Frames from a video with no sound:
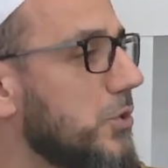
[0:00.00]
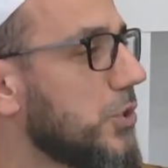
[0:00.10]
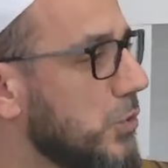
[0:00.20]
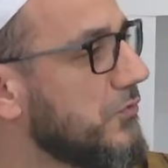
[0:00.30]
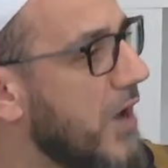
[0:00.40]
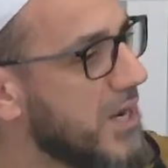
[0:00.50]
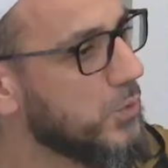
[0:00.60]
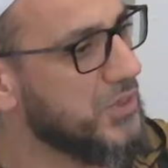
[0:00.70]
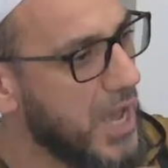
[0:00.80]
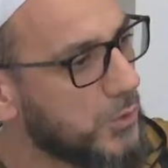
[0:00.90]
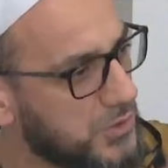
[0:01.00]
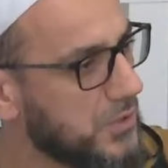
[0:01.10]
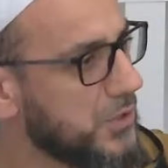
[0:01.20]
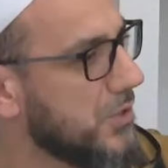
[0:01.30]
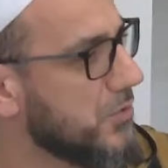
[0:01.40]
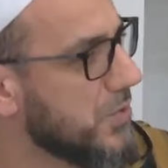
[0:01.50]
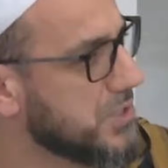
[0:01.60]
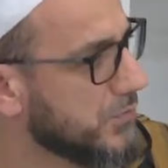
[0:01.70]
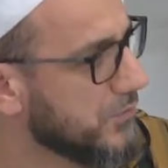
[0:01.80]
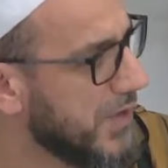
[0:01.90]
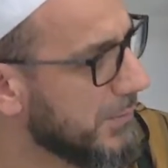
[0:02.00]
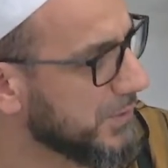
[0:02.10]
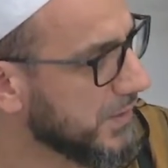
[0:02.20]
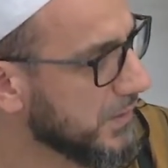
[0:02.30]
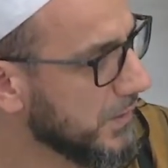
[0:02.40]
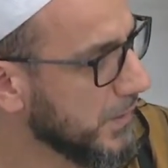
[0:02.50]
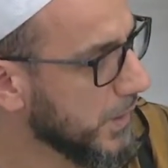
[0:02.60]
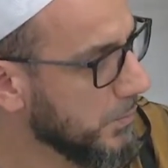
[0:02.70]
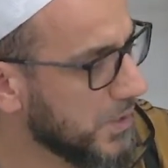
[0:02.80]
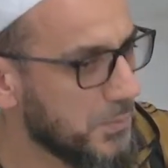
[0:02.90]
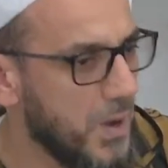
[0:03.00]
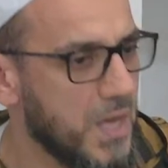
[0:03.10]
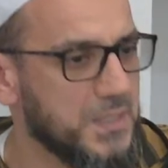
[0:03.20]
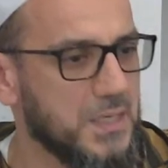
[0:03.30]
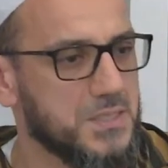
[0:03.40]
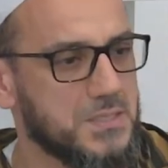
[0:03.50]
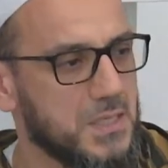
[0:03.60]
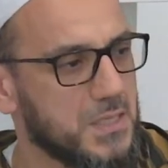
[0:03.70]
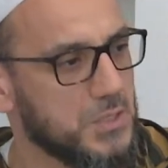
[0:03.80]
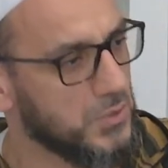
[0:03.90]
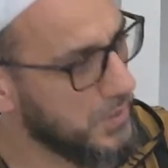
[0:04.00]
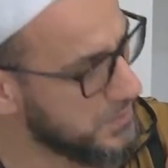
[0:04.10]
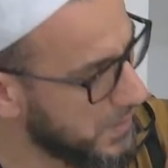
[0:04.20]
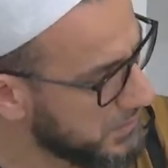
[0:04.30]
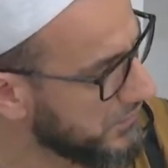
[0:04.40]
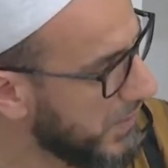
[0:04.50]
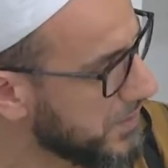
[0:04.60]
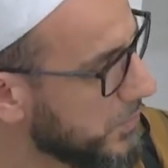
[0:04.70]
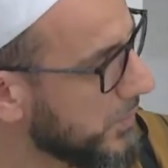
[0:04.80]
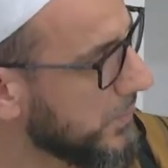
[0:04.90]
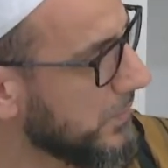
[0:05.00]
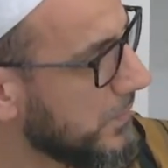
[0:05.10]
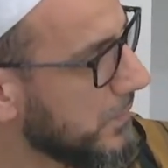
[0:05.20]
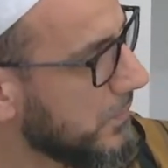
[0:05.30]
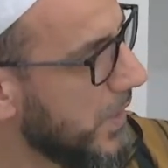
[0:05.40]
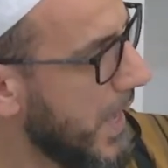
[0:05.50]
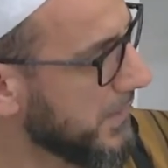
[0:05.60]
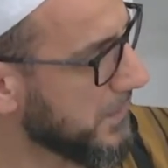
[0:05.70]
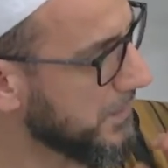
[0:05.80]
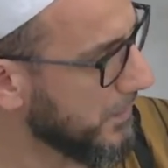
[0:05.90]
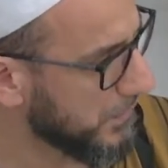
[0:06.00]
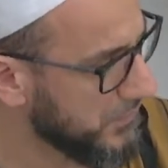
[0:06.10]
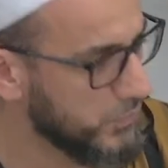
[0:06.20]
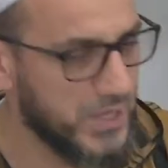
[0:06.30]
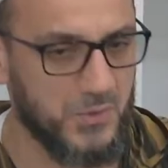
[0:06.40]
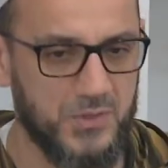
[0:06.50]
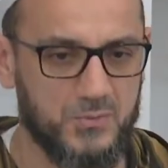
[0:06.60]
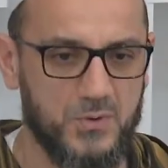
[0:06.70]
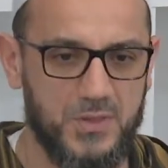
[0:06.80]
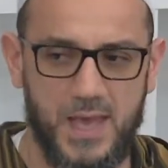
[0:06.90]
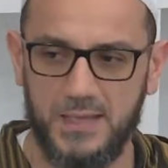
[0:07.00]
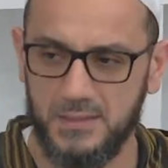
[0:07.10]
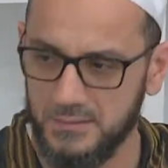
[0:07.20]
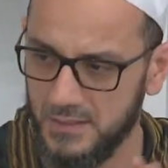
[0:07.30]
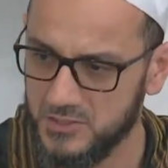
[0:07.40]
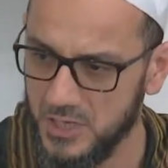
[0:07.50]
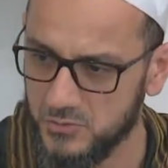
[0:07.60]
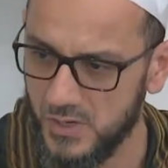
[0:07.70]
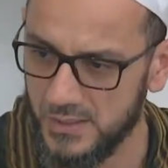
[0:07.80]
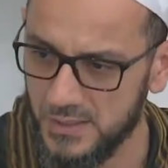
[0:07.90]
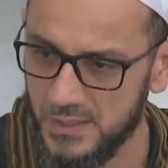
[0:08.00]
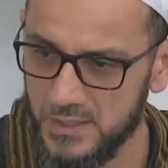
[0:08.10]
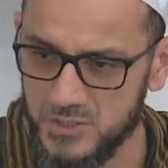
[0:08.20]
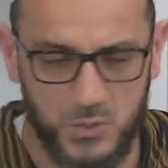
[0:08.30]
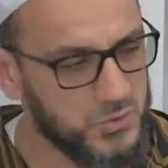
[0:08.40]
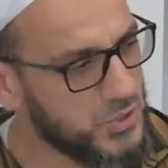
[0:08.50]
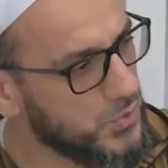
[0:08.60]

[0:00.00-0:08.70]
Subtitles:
do fine without the rest of your family. But a body is undividable. The hand cannot live without the head, and etc. So